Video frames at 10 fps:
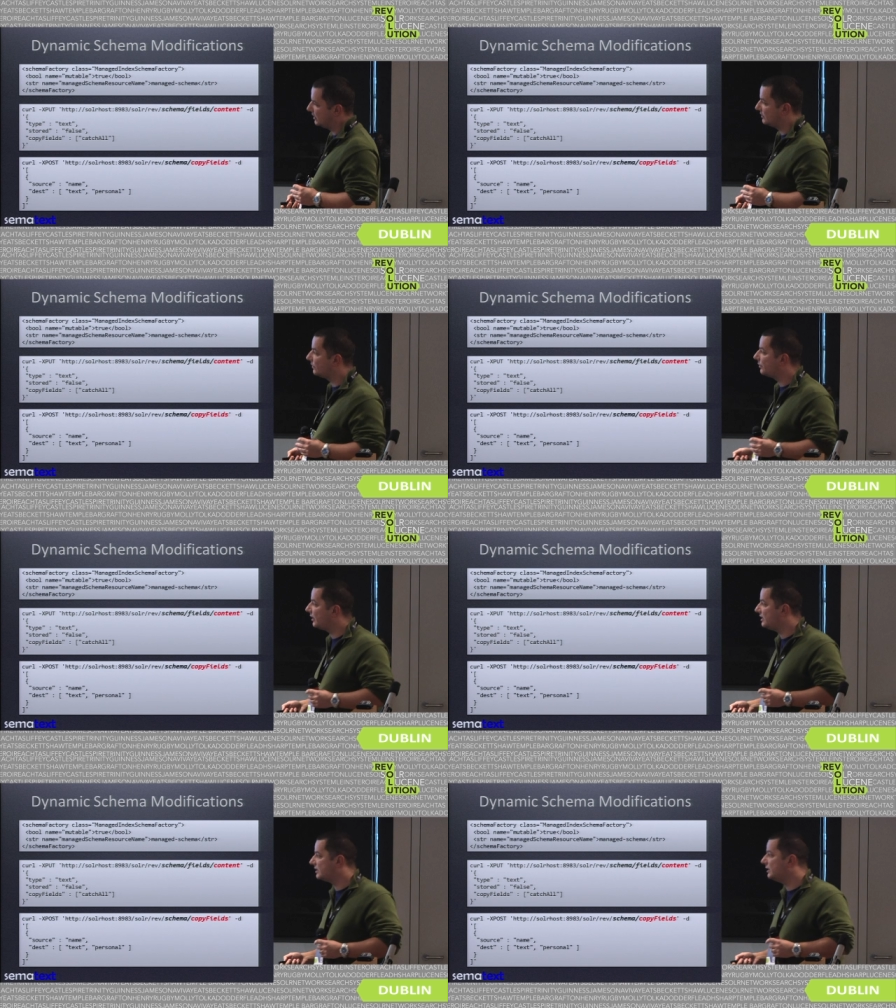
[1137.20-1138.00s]
that's very
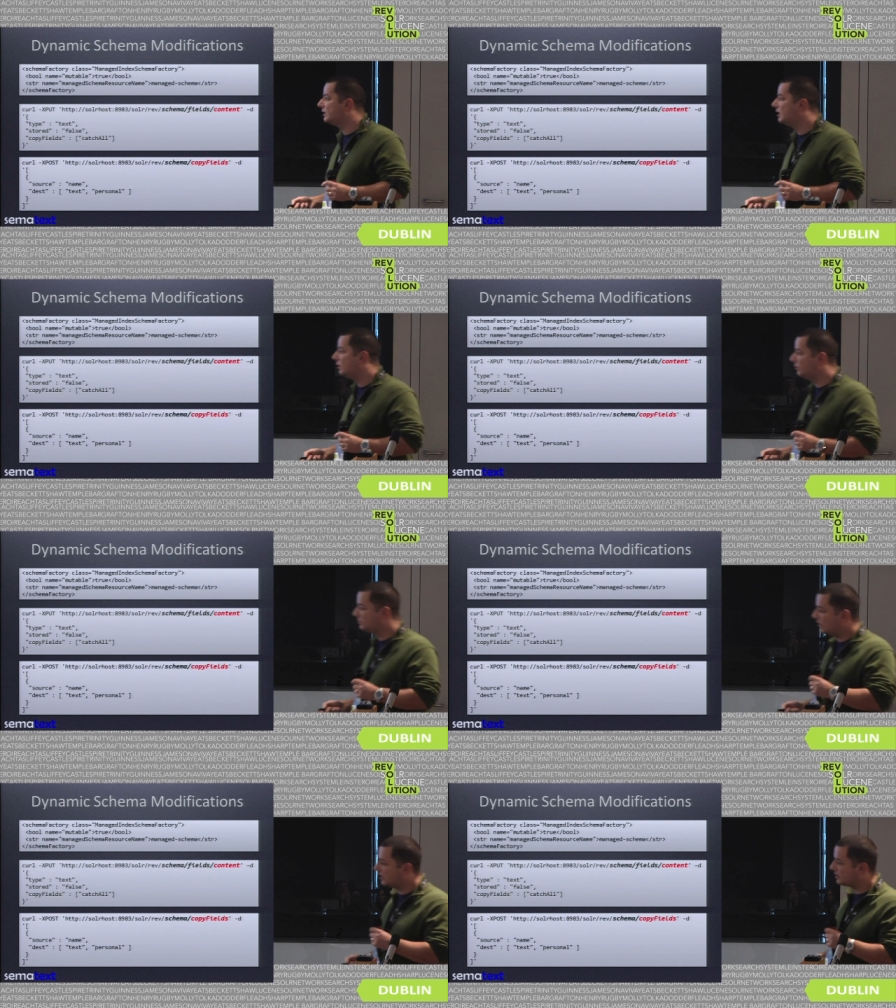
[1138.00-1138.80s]
easy with
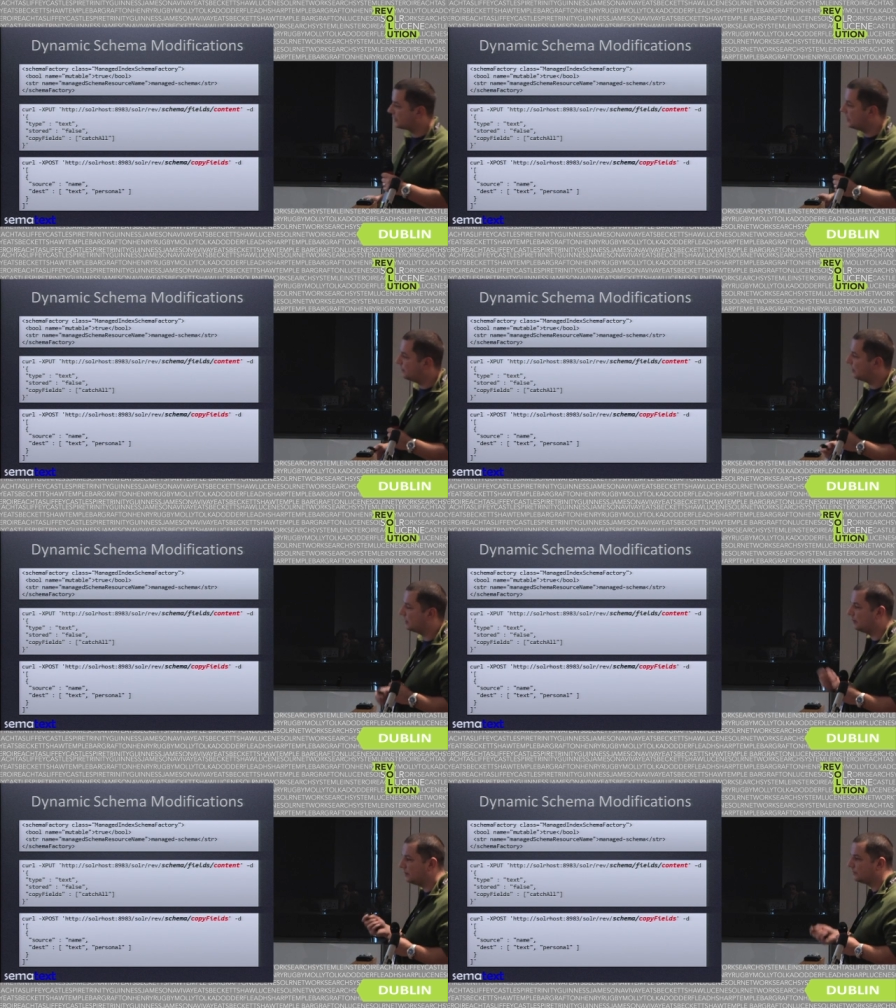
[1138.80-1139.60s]
managed schema.
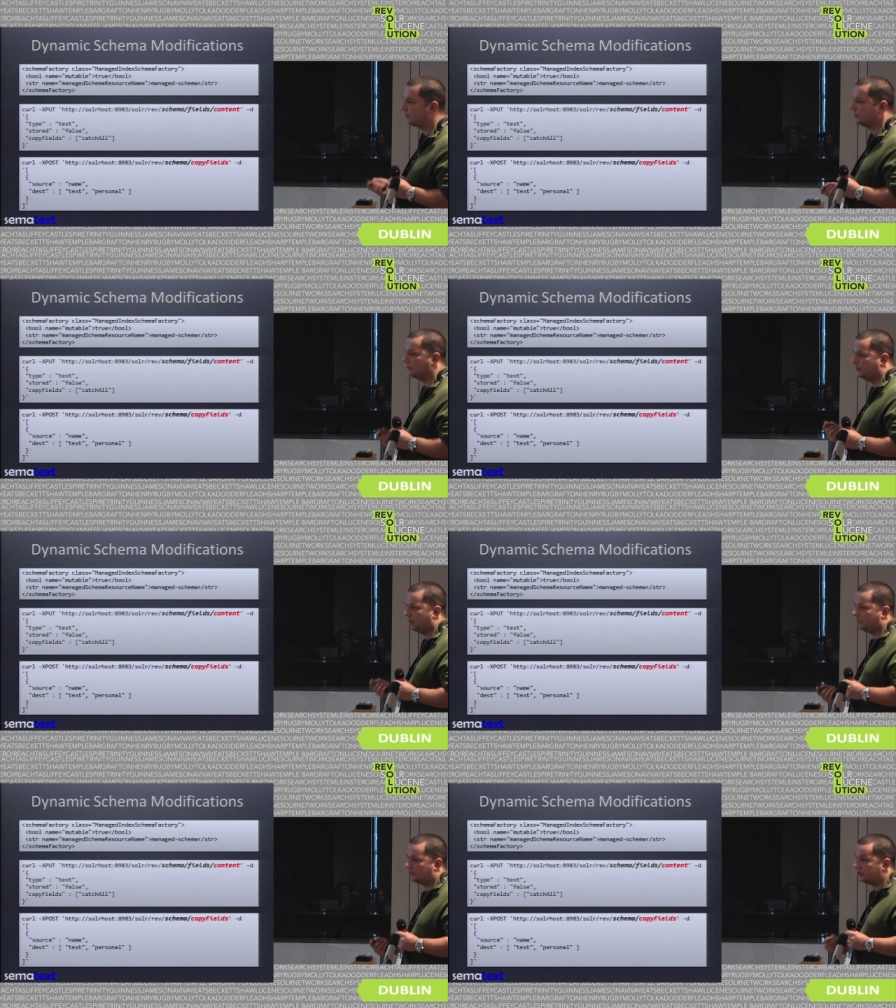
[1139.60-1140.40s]
However,
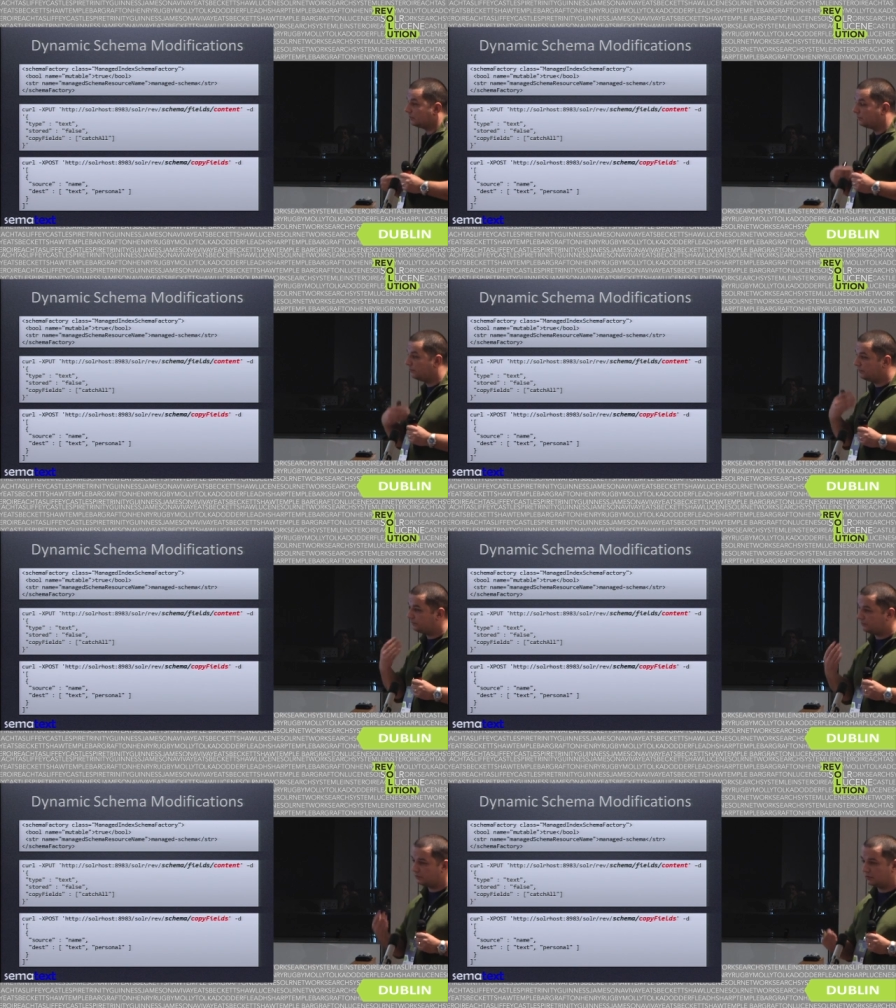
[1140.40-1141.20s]
remember that
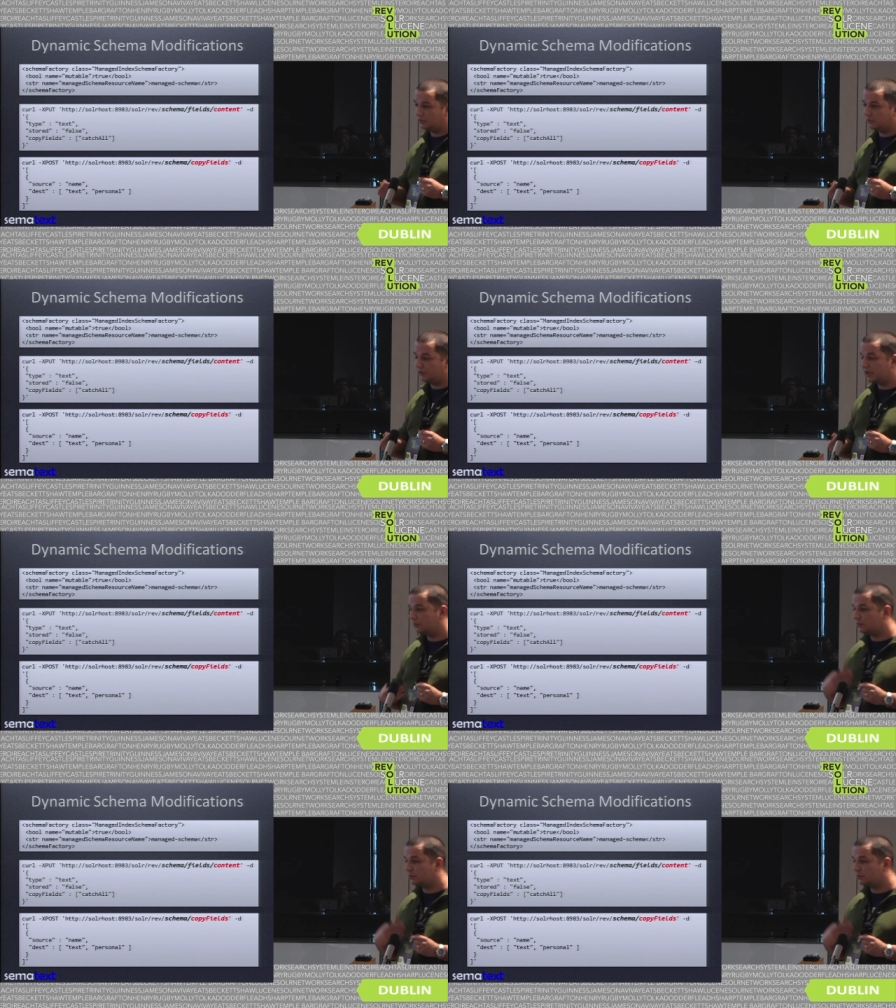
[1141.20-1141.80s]
uh, without